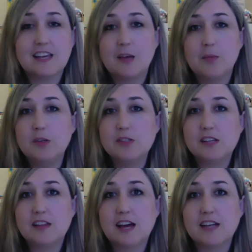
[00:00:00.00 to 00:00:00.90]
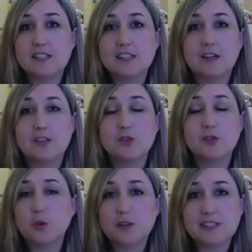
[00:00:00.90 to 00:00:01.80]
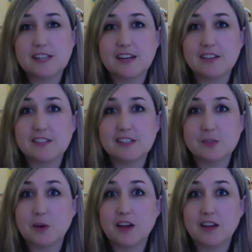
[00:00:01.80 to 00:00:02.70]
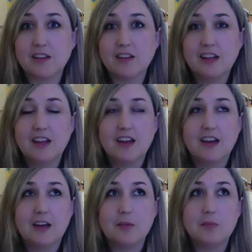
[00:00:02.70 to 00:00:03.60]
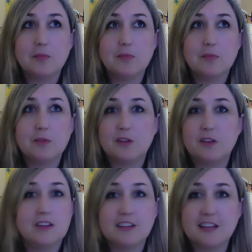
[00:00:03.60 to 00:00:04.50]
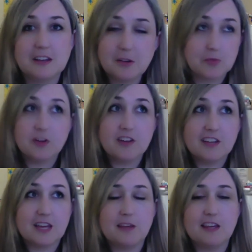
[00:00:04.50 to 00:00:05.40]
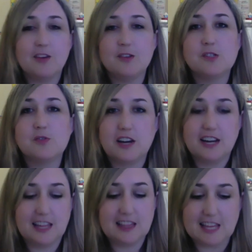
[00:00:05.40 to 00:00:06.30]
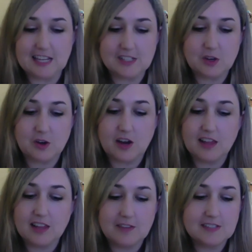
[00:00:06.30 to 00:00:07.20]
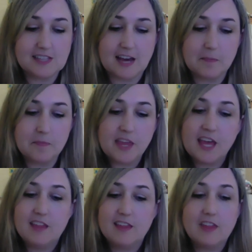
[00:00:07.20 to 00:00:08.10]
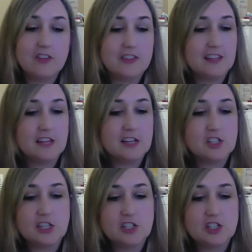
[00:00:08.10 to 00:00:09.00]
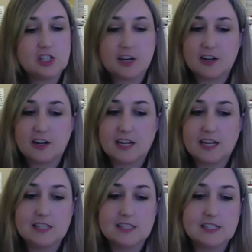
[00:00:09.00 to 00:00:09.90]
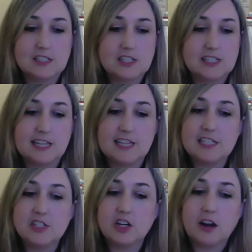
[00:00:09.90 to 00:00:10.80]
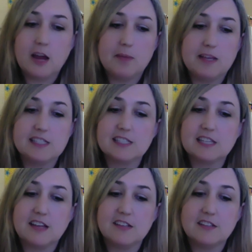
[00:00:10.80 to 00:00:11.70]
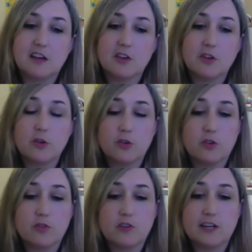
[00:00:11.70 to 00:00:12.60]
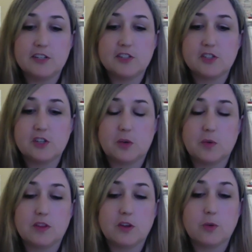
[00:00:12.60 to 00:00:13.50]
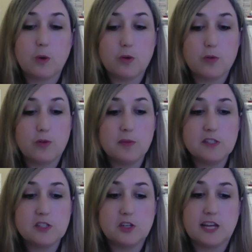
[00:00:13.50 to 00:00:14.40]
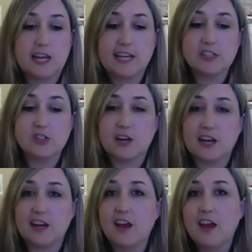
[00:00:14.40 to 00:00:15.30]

music class school recitals as well. It really could be used for anything. So I loved that. The other thing that she shared is, she said, this year I made slides on Google for each student with a quote from the student answering,